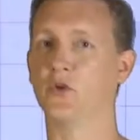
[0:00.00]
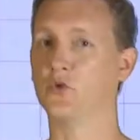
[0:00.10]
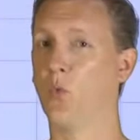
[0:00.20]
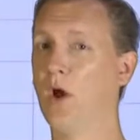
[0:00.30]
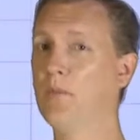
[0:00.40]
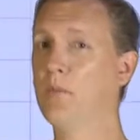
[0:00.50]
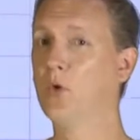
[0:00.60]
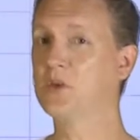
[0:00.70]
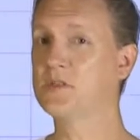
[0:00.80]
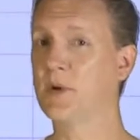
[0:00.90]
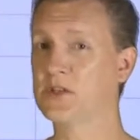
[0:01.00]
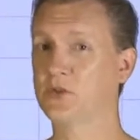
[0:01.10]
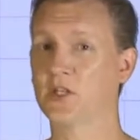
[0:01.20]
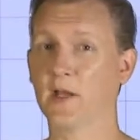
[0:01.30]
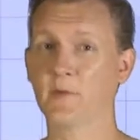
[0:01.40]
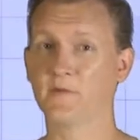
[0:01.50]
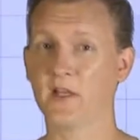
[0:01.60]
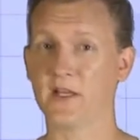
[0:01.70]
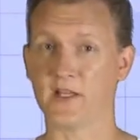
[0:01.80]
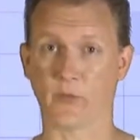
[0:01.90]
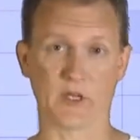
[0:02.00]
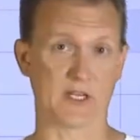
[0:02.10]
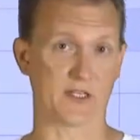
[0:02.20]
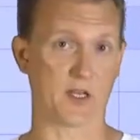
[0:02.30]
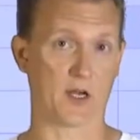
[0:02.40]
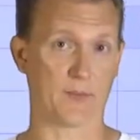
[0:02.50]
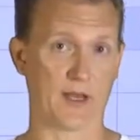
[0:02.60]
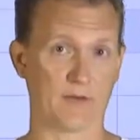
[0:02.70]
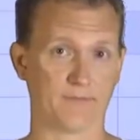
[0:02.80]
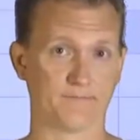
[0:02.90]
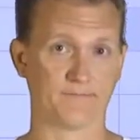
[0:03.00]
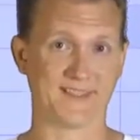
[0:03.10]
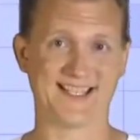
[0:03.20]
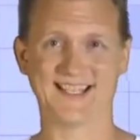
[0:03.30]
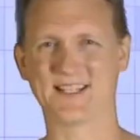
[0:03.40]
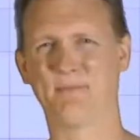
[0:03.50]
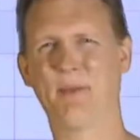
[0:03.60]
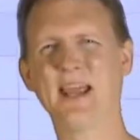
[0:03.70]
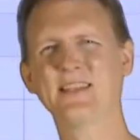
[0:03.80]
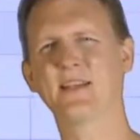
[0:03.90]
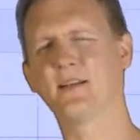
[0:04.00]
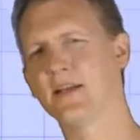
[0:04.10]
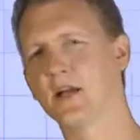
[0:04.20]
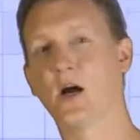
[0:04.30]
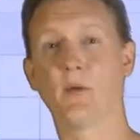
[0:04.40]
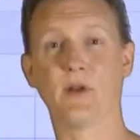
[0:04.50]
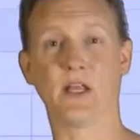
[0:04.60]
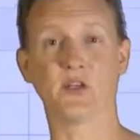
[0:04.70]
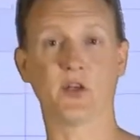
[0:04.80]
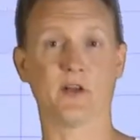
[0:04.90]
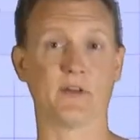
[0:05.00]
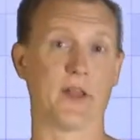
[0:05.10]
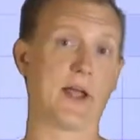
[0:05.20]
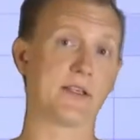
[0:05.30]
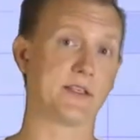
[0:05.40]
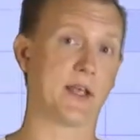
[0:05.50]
there's one more special type of line that we need to talk about, and it's basically a combination of a line